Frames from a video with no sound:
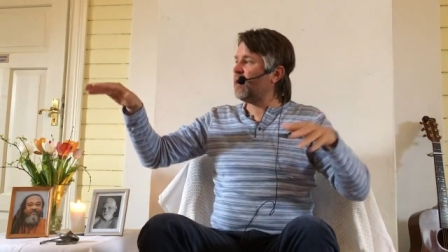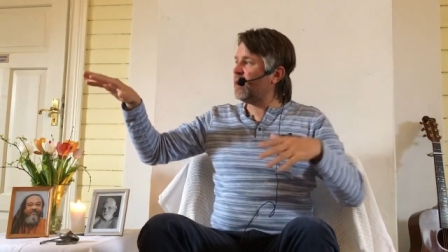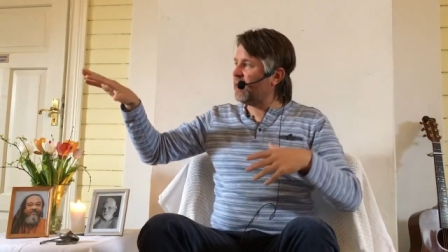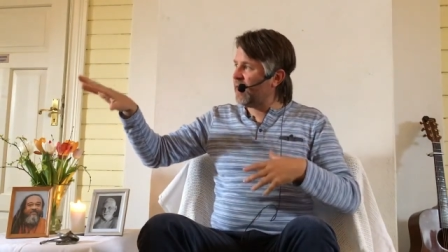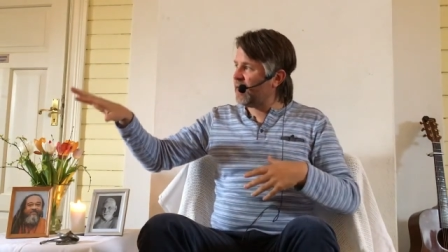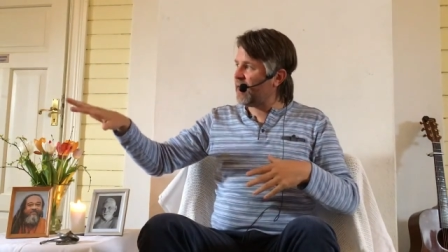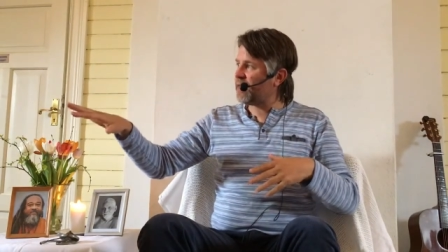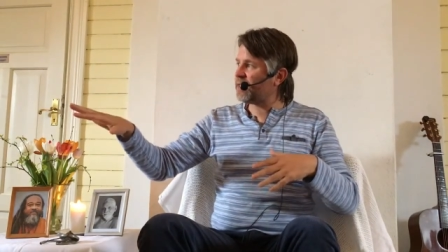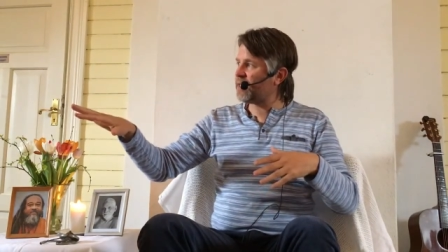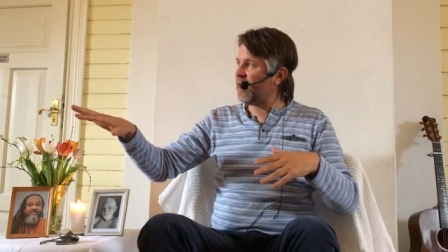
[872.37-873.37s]
And in
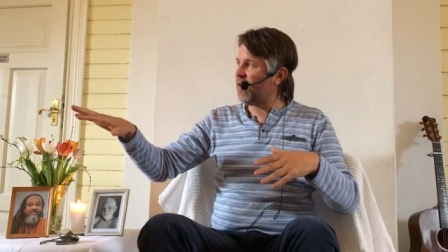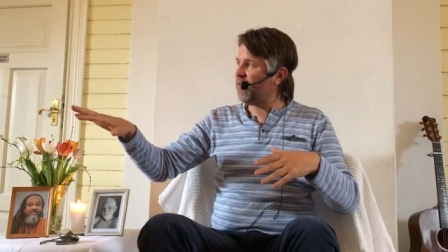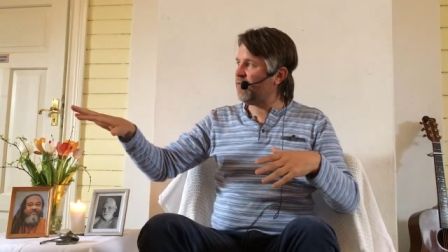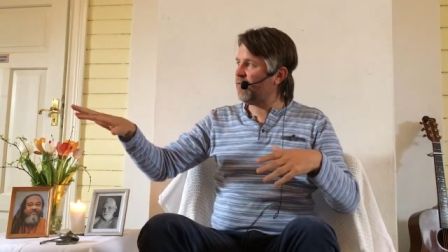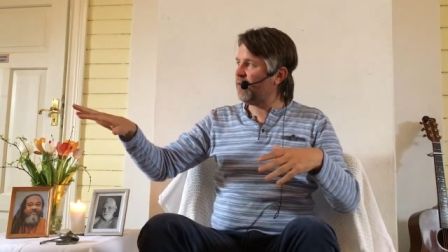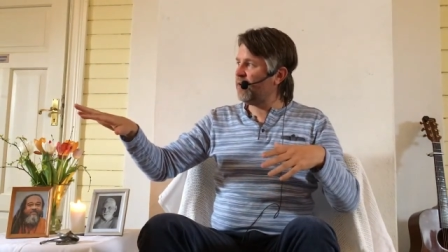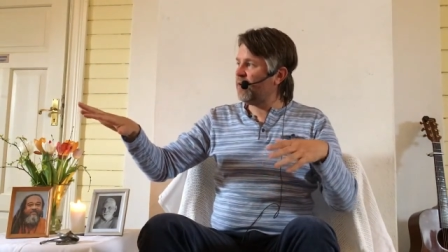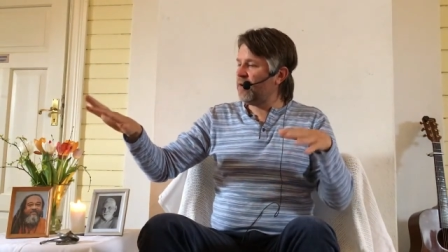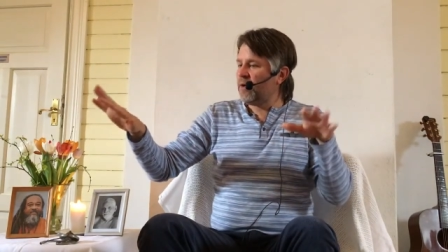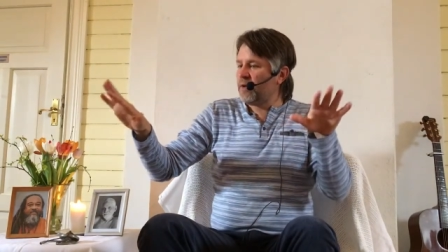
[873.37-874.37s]
ourself,
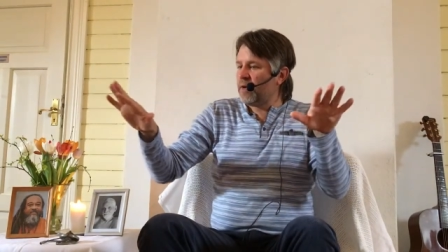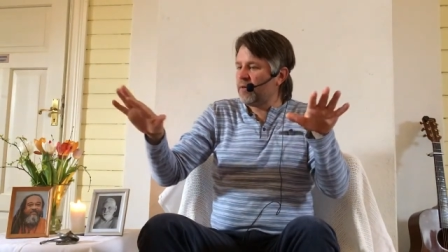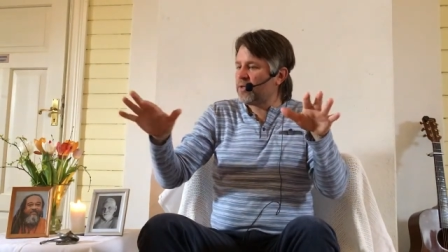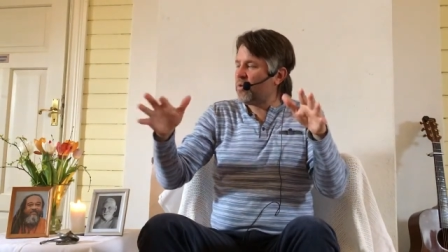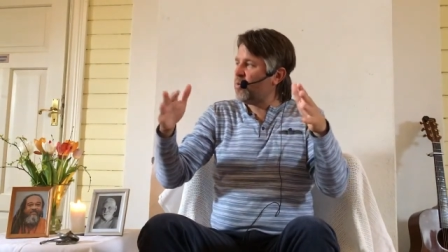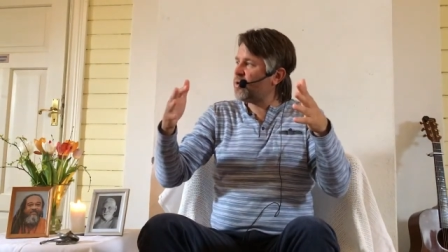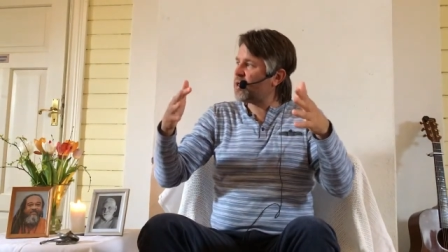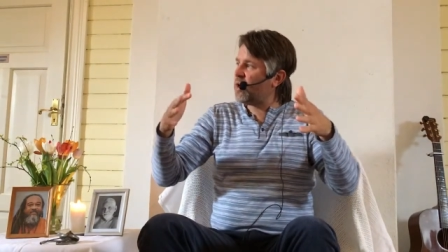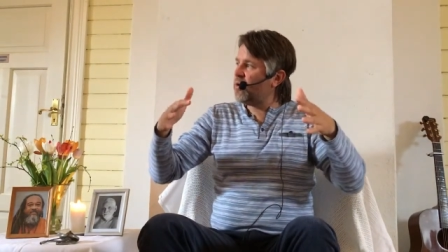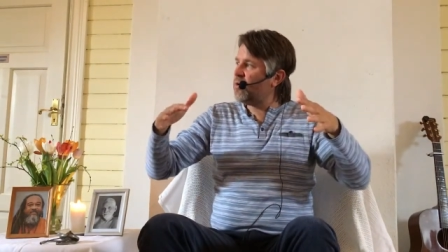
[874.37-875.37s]
there is
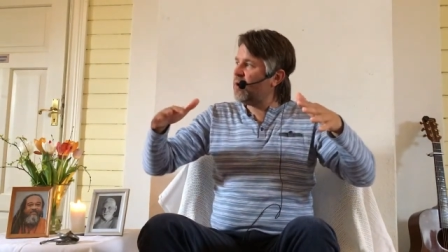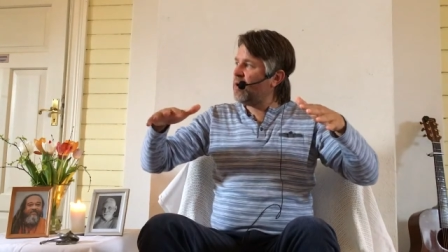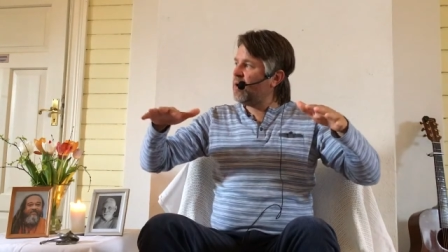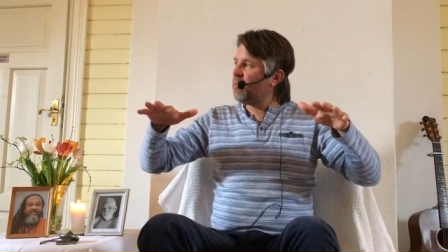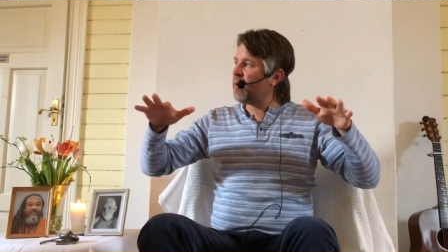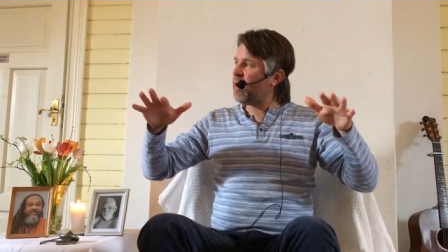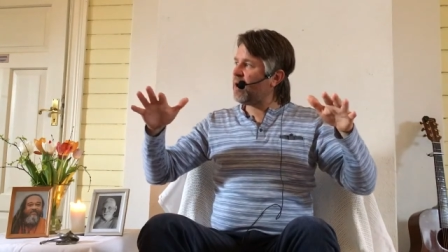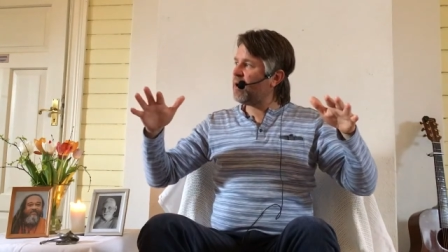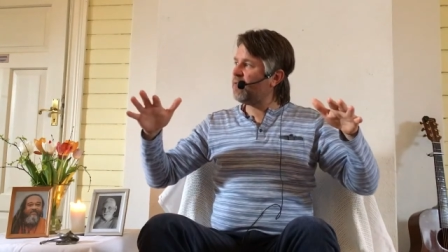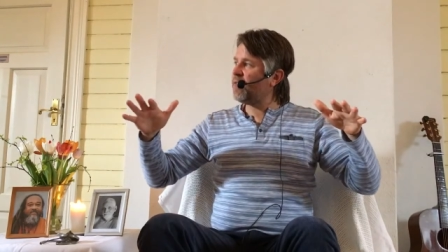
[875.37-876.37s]
also
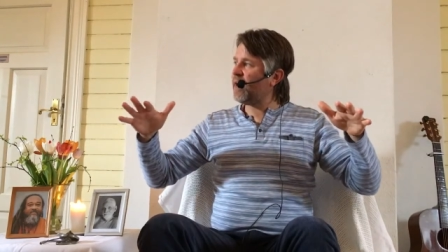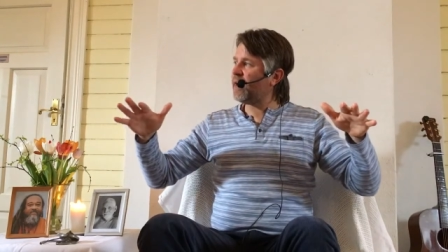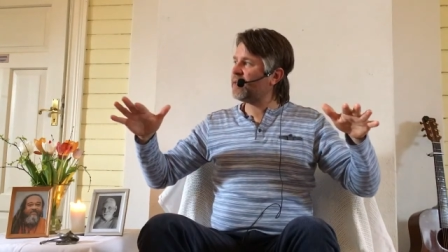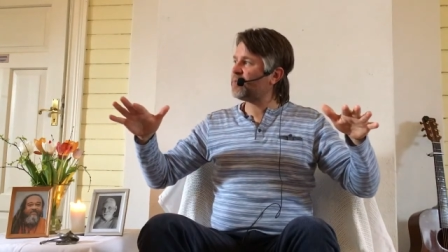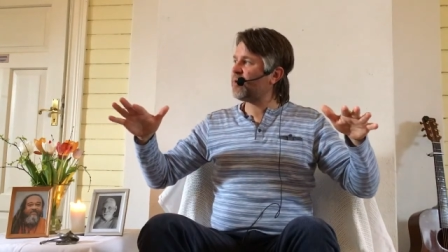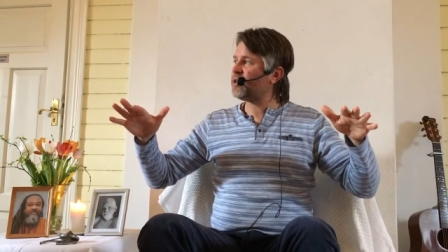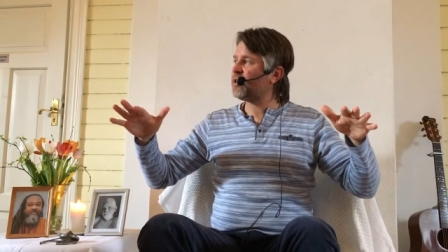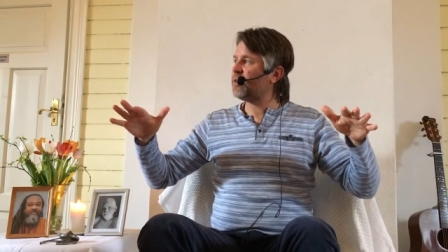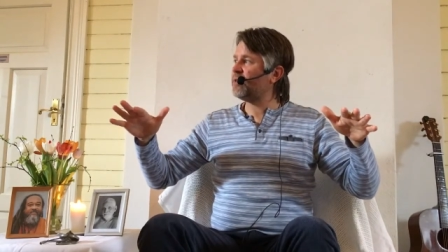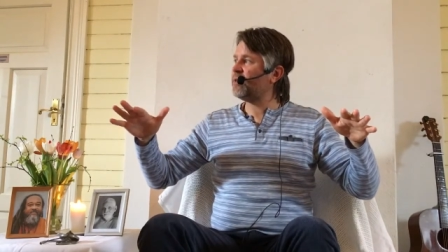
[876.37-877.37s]
part of that
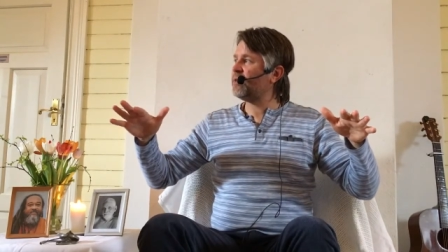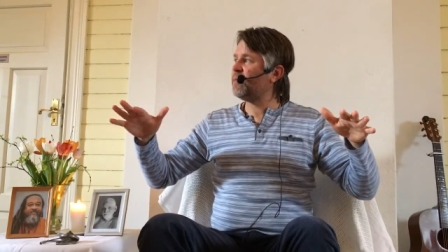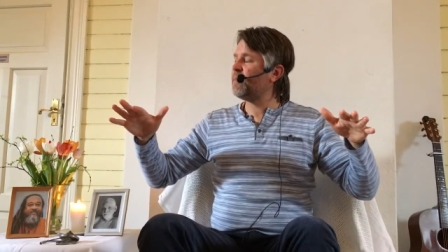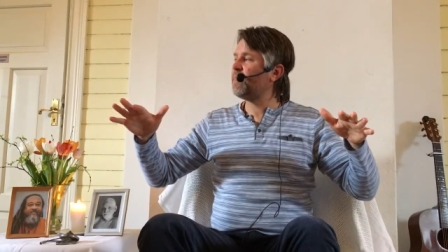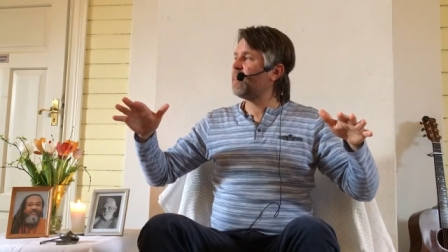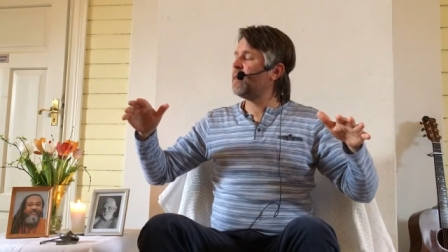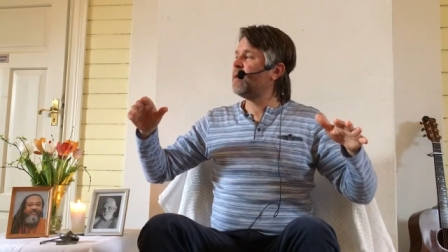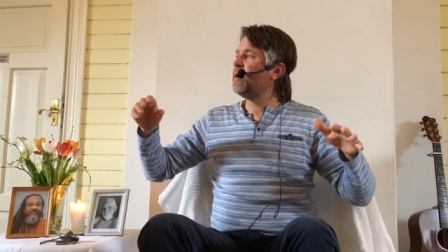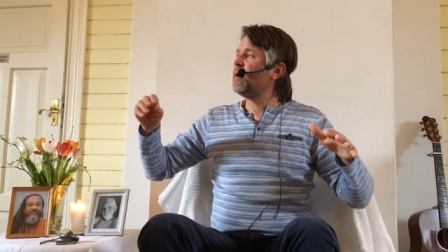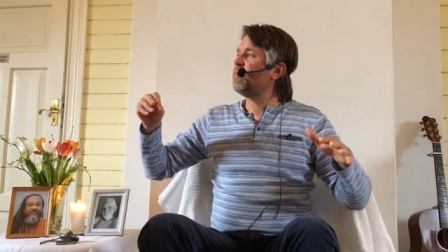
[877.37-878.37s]
expression.
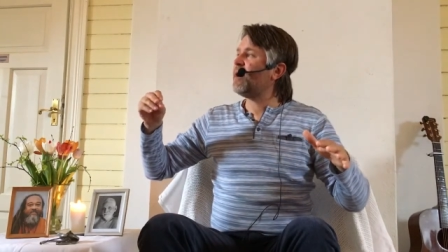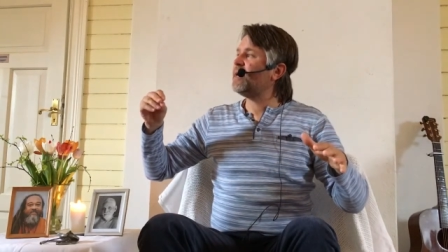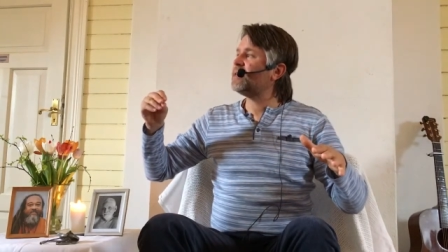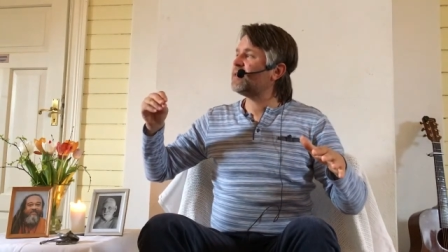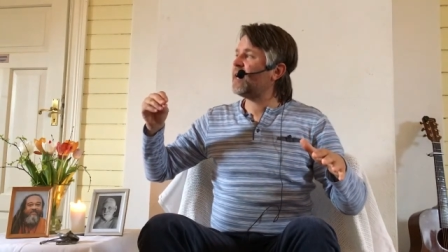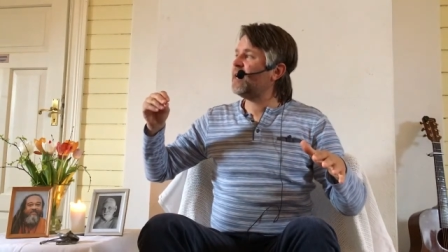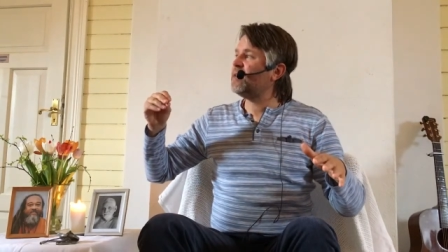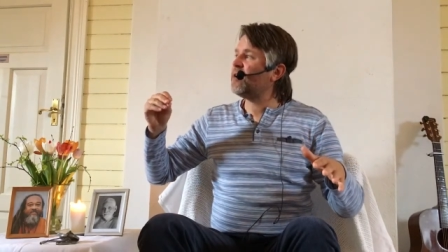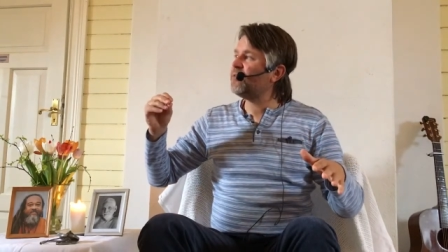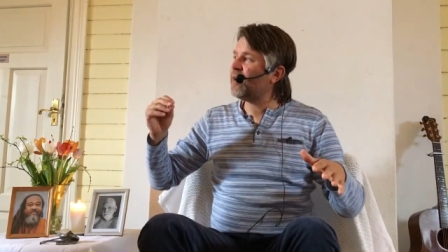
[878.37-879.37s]
But I say
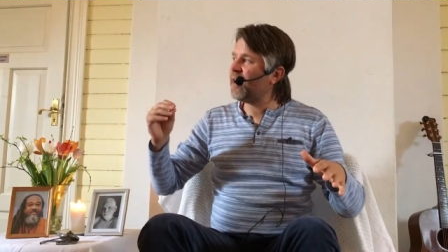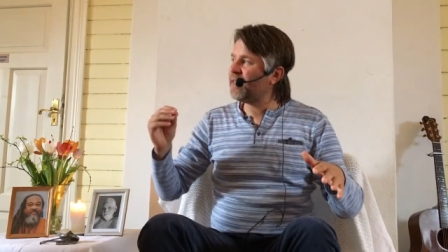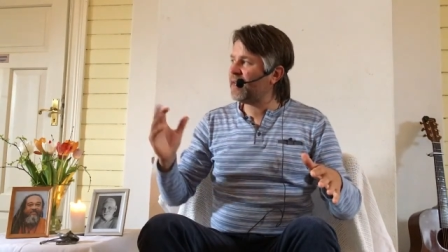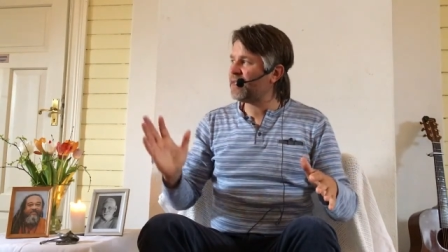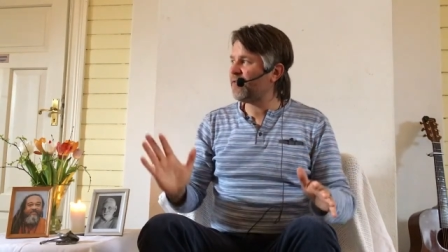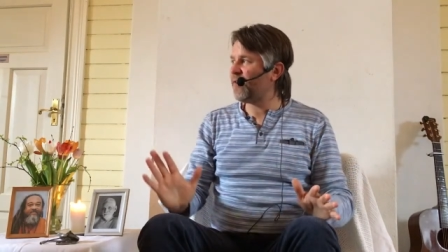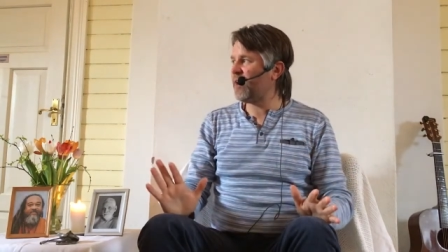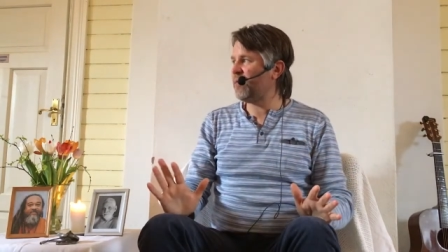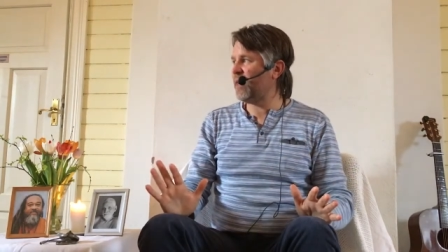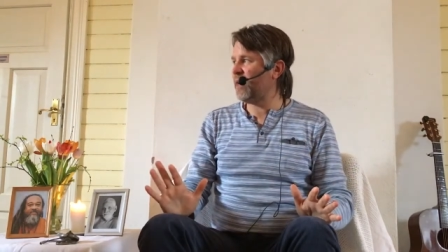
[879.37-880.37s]
don't identify
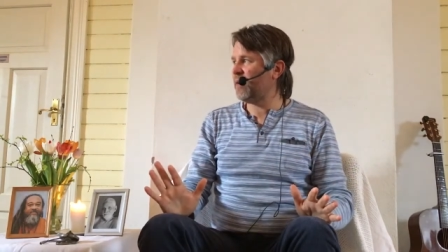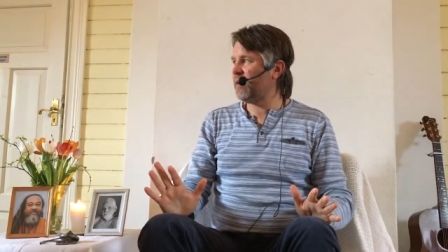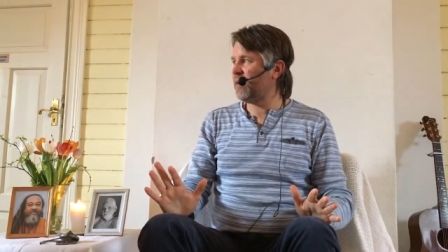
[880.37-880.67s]
with it.